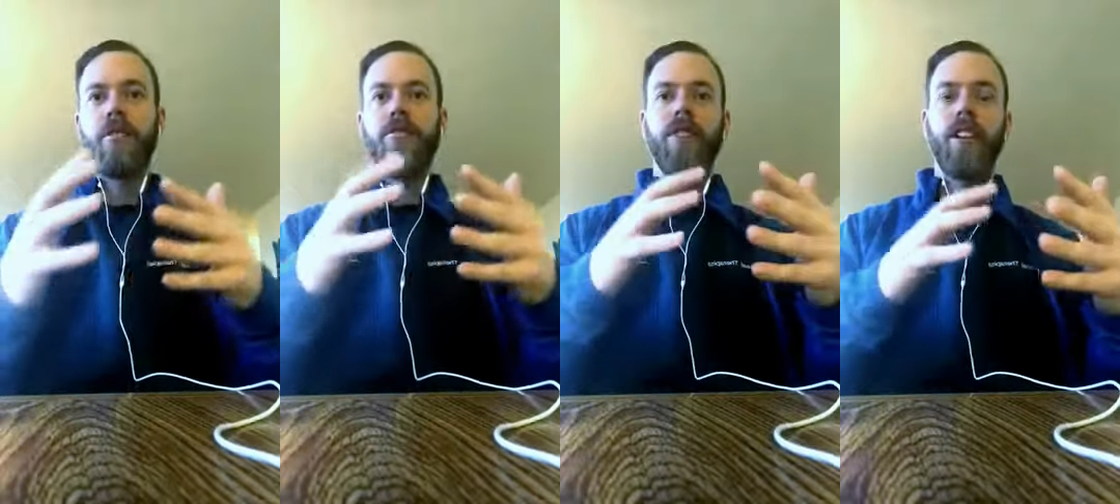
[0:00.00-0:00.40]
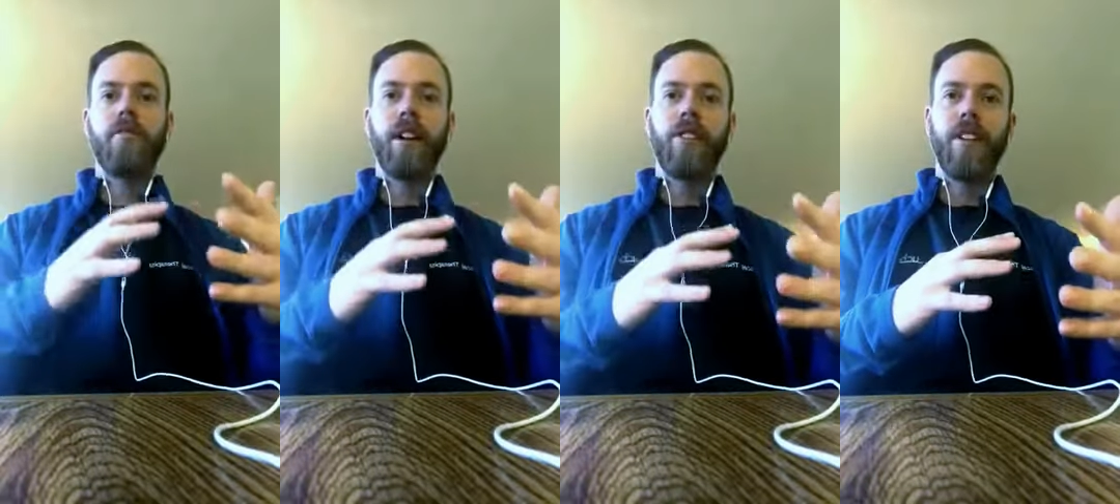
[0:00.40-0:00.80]
We're afraid
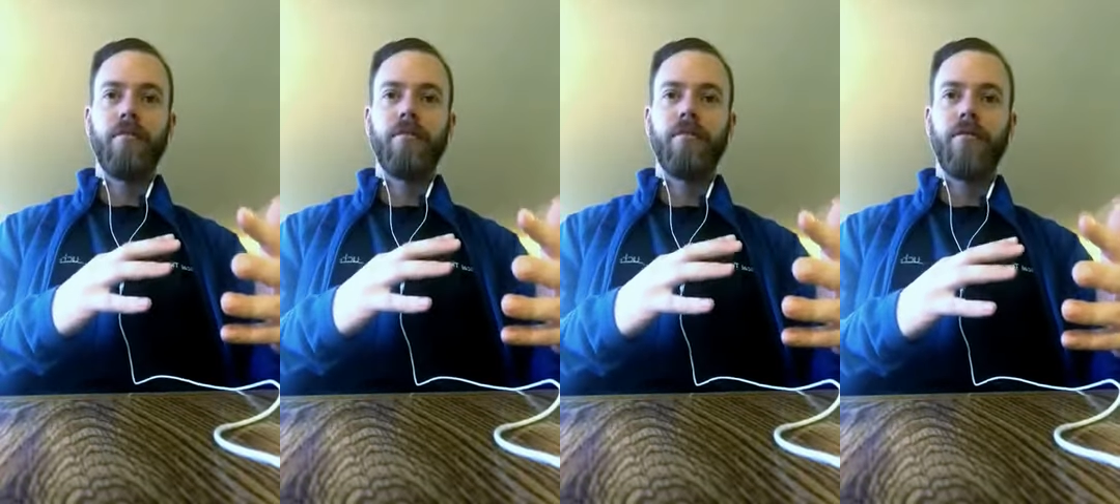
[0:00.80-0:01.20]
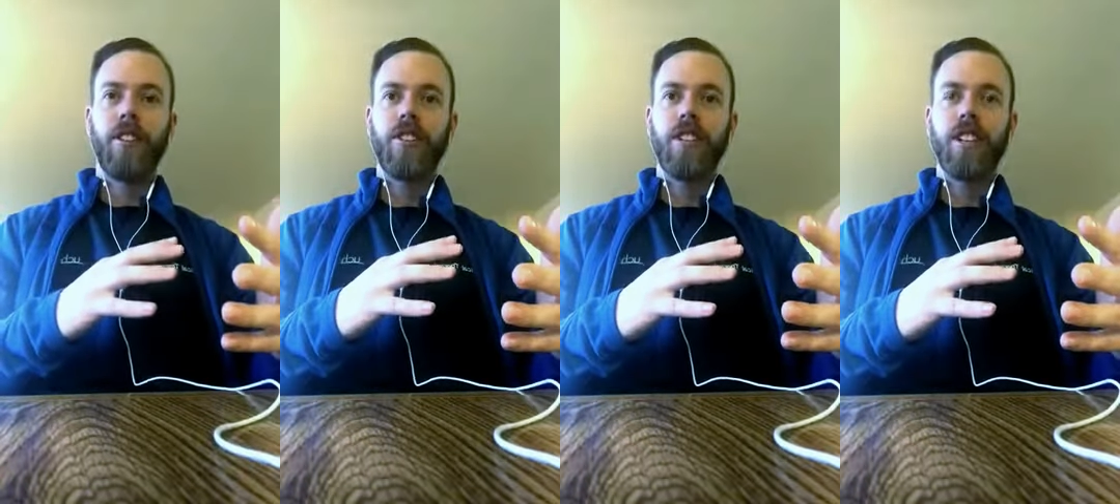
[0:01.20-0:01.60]
about them
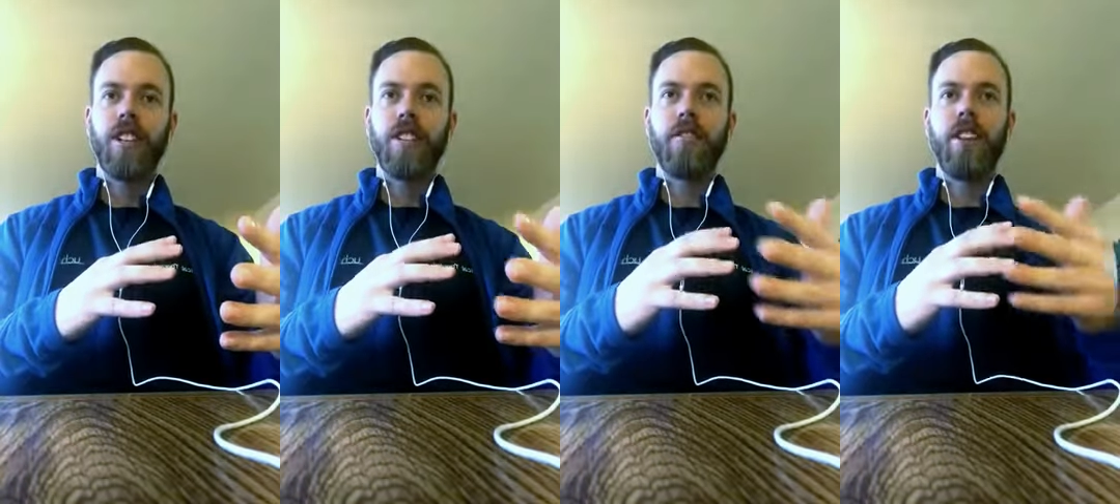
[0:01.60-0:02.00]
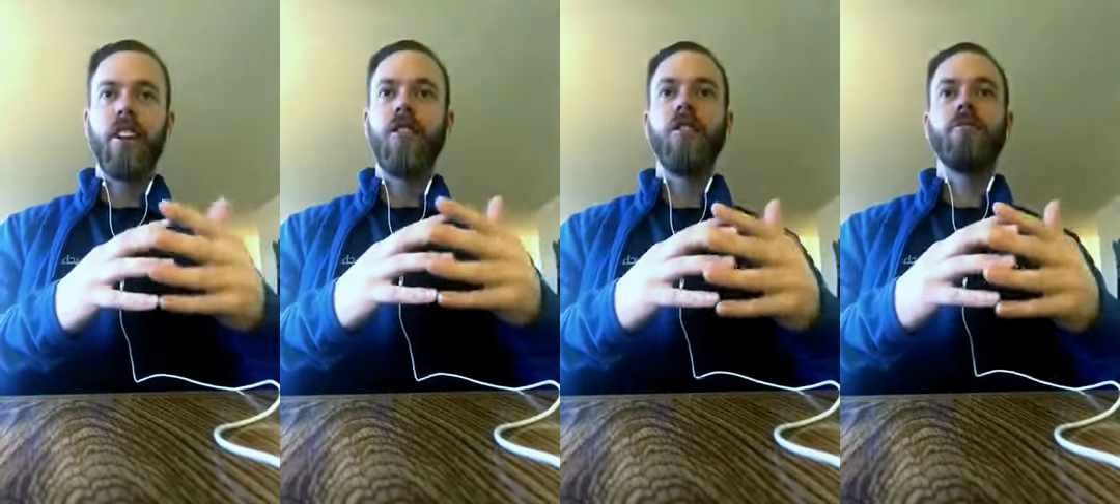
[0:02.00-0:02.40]
functioning decently at
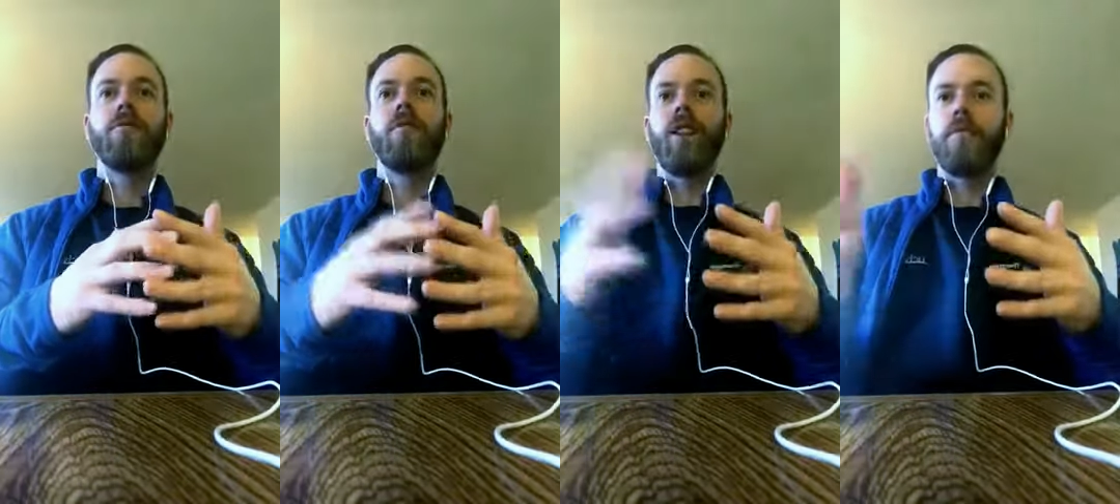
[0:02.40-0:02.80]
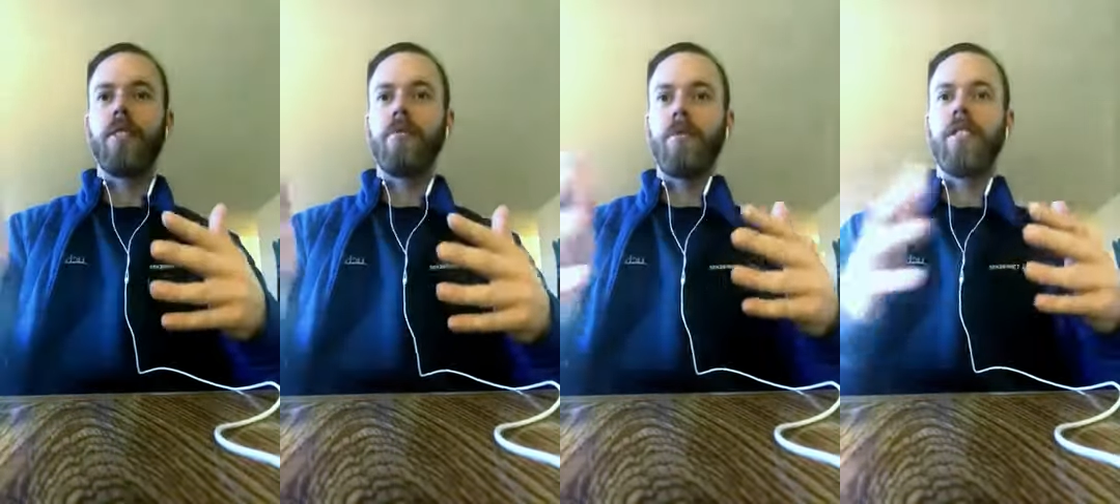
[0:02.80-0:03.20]
home, so we recommend
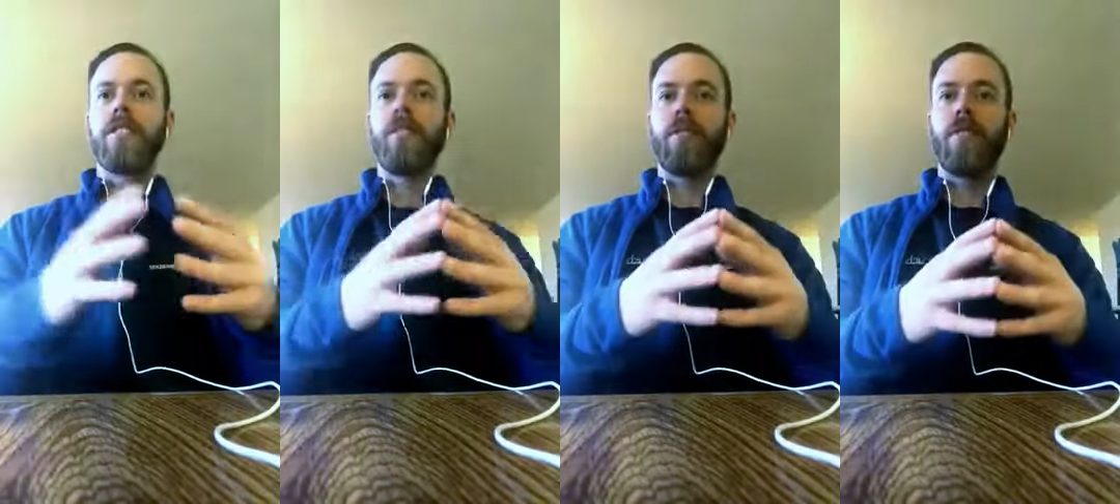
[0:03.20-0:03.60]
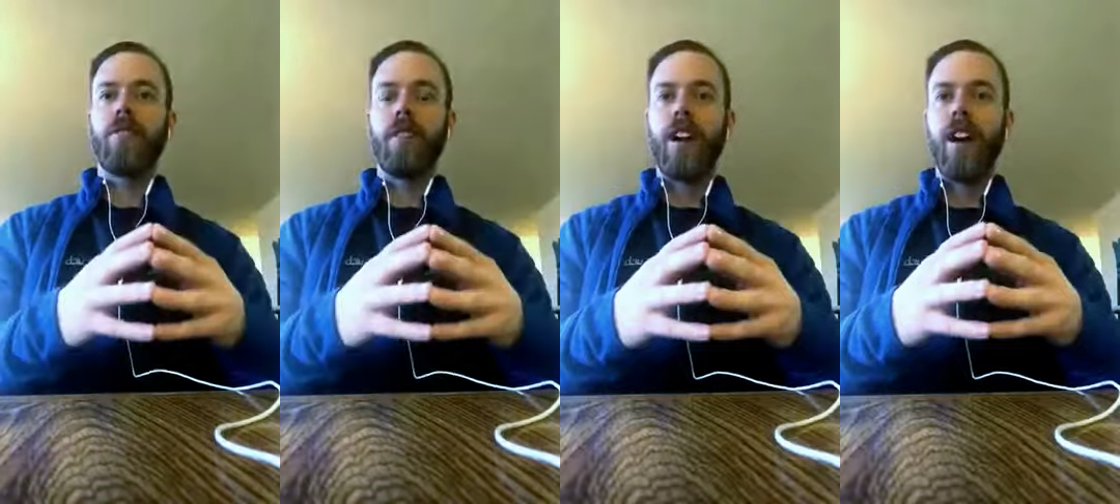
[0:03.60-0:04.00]
them going to subacute
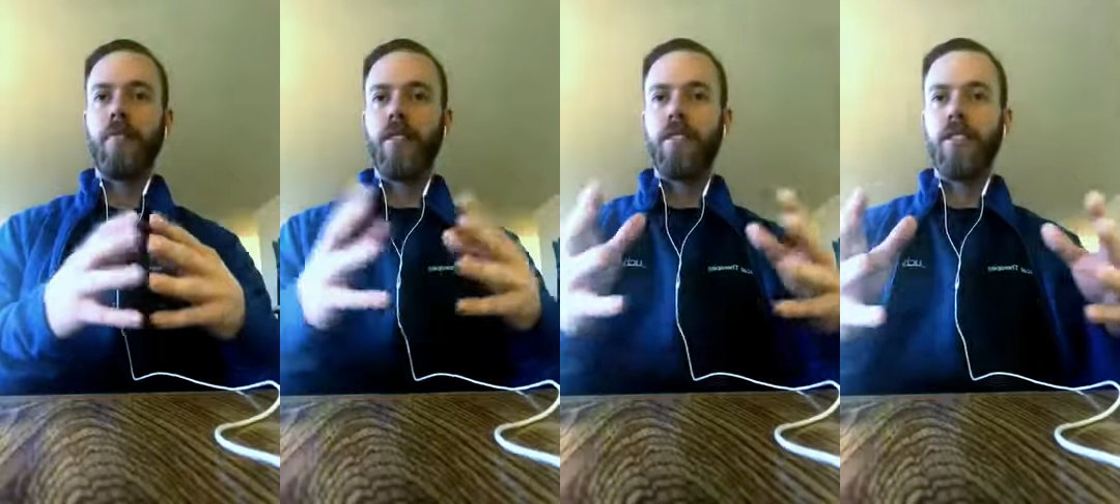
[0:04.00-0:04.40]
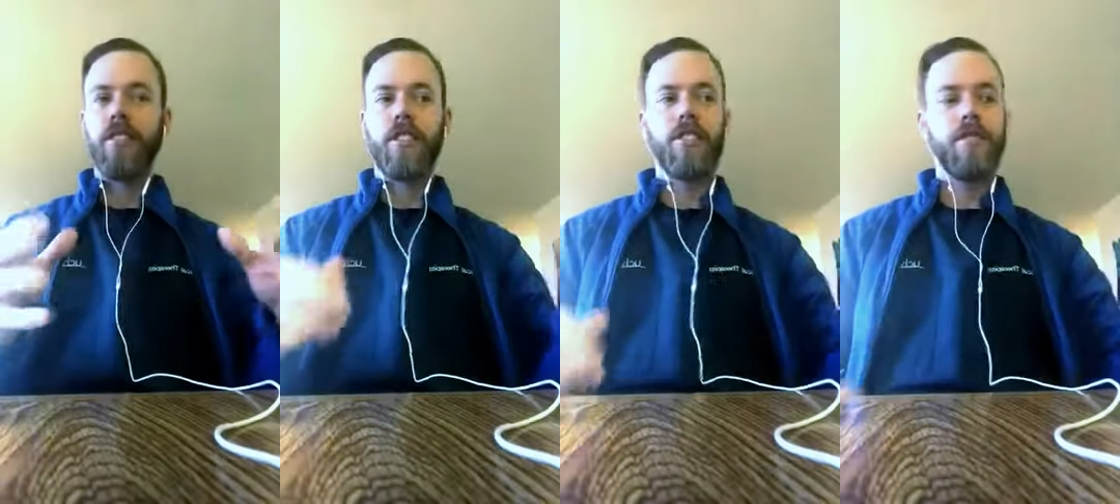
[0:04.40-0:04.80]
rehab or a skilled
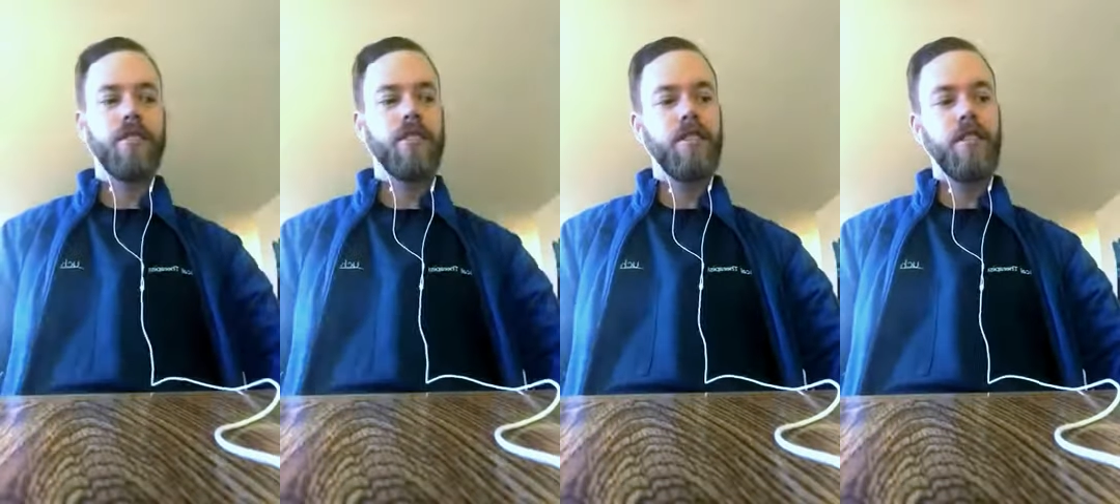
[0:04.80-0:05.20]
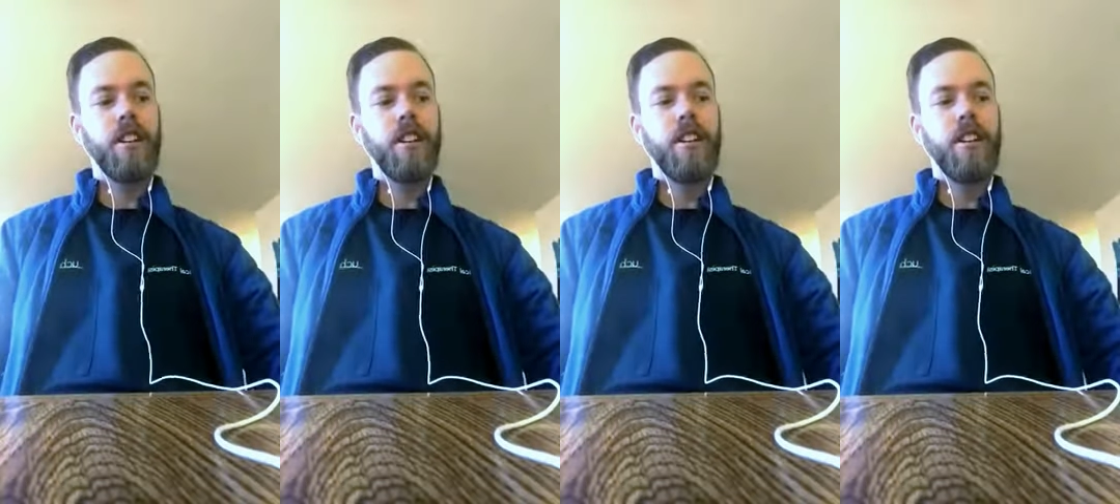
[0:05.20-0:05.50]
nursing facility.